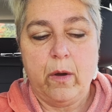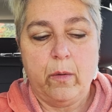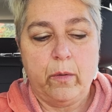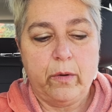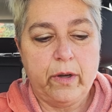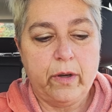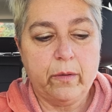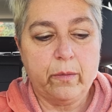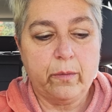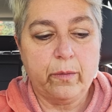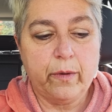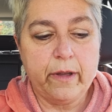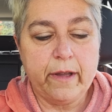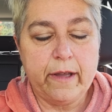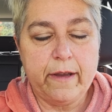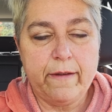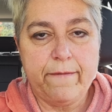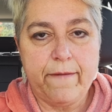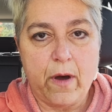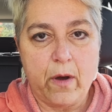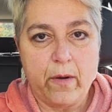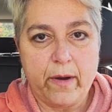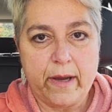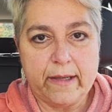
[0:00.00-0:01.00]
When you're really
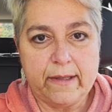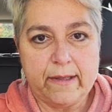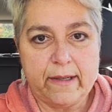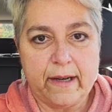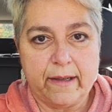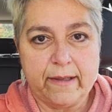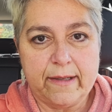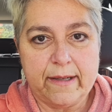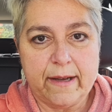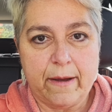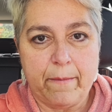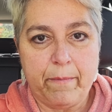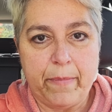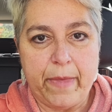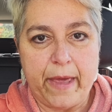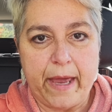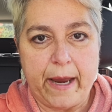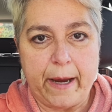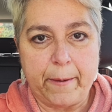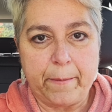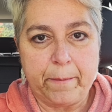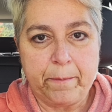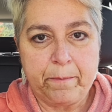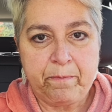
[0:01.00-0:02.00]
focused on
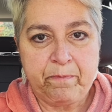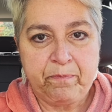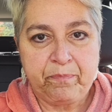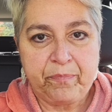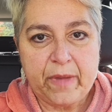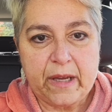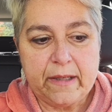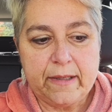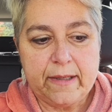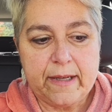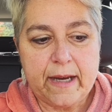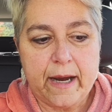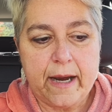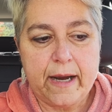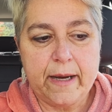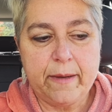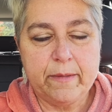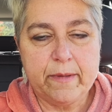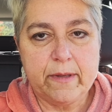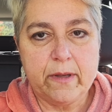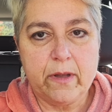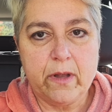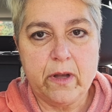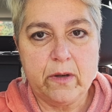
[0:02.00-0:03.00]
something,
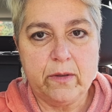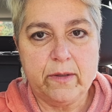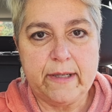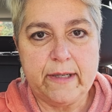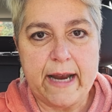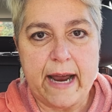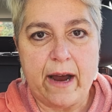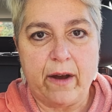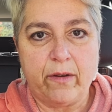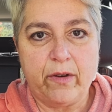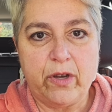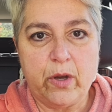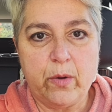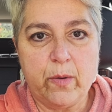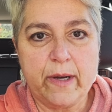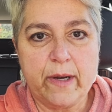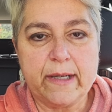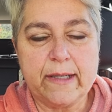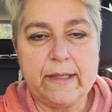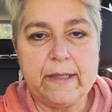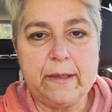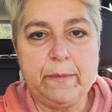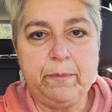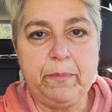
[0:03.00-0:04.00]
time slows down. You
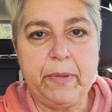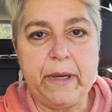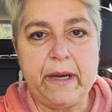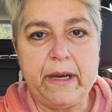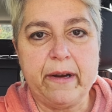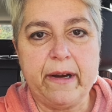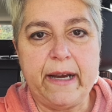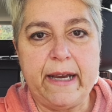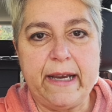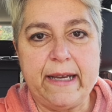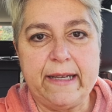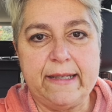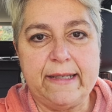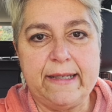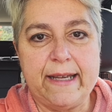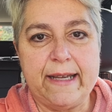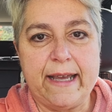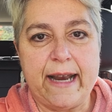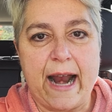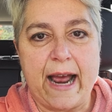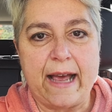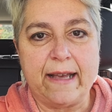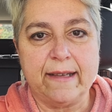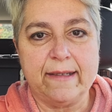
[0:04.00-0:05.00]
experience
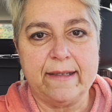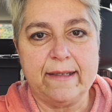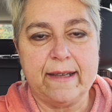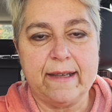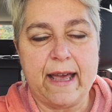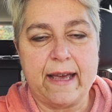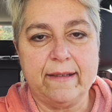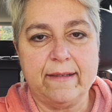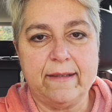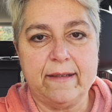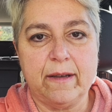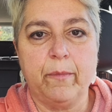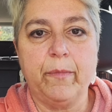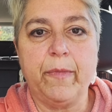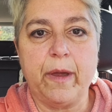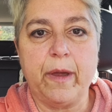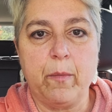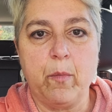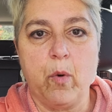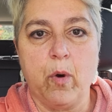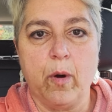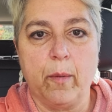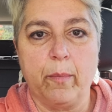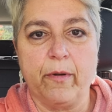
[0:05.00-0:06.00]
it as
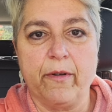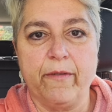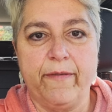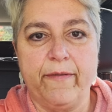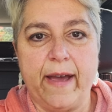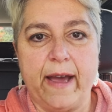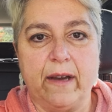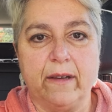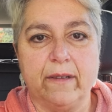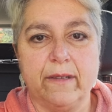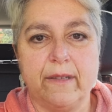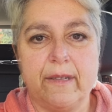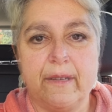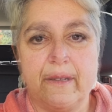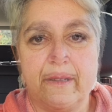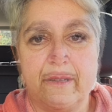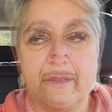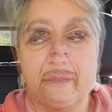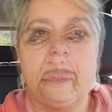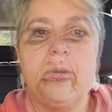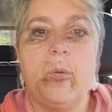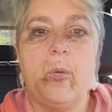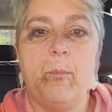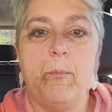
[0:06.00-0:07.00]
something more profound.
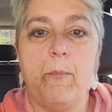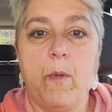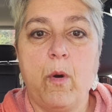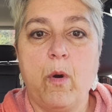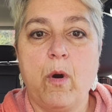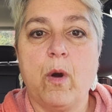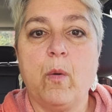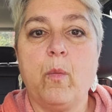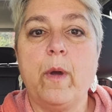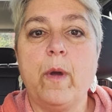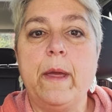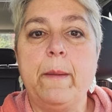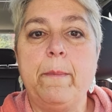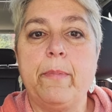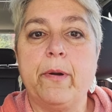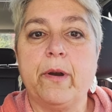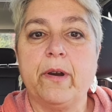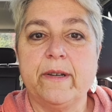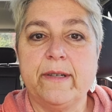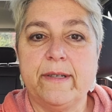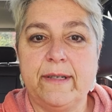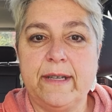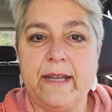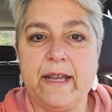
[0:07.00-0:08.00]
The more we
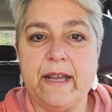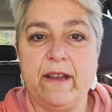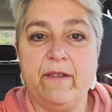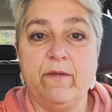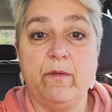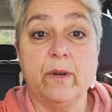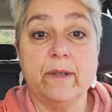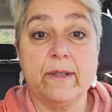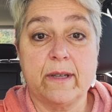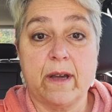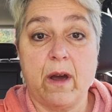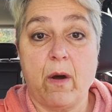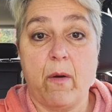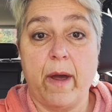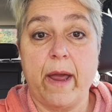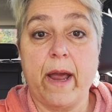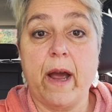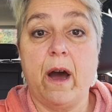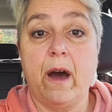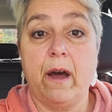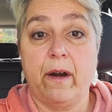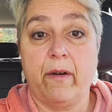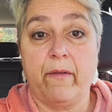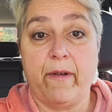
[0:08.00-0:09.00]
perceive what's
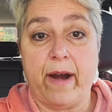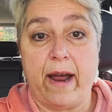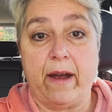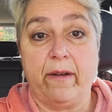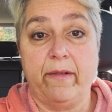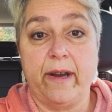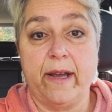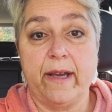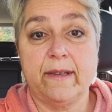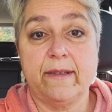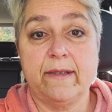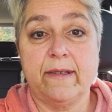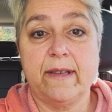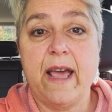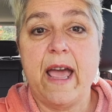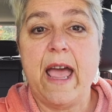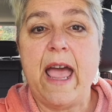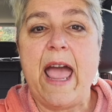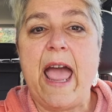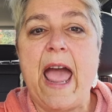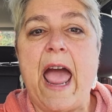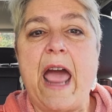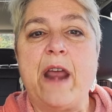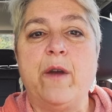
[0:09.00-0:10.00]
going on around us
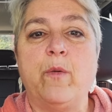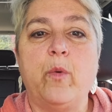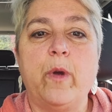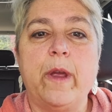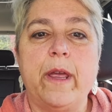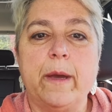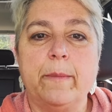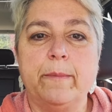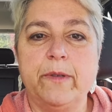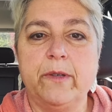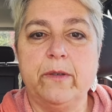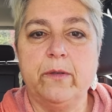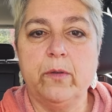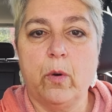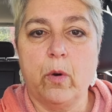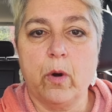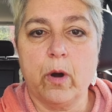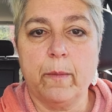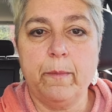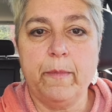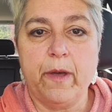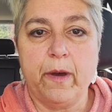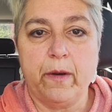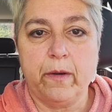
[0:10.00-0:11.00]
and we
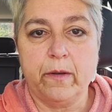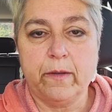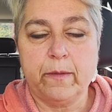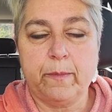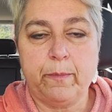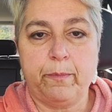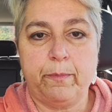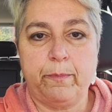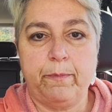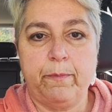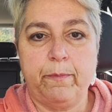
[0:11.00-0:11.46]
absorb those